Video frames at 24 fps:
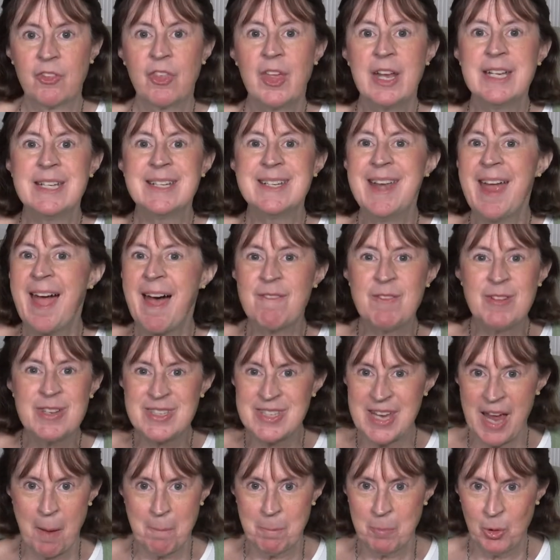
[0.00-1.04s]
They didn't have a
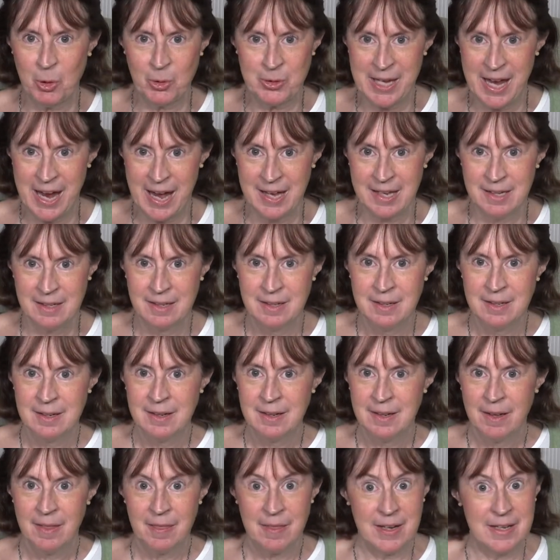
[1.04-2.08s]
temple yet,
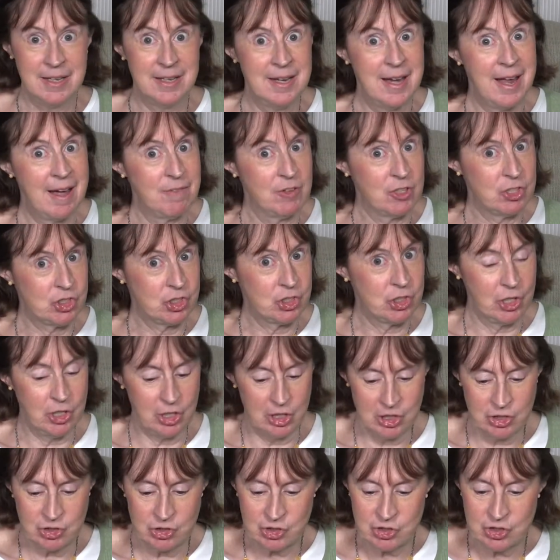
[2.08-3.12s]
they didn't have a
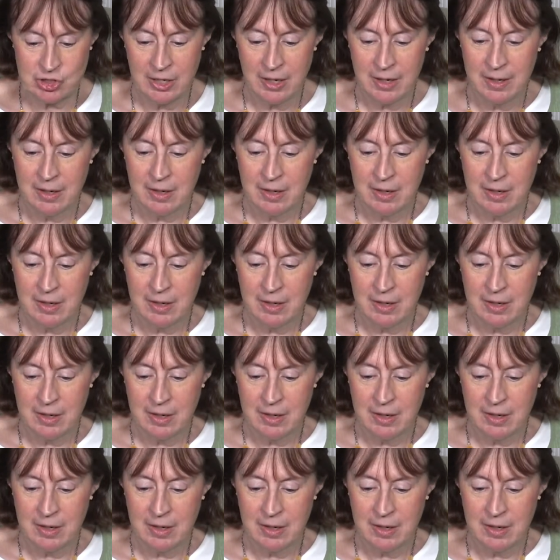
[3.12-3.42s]
church.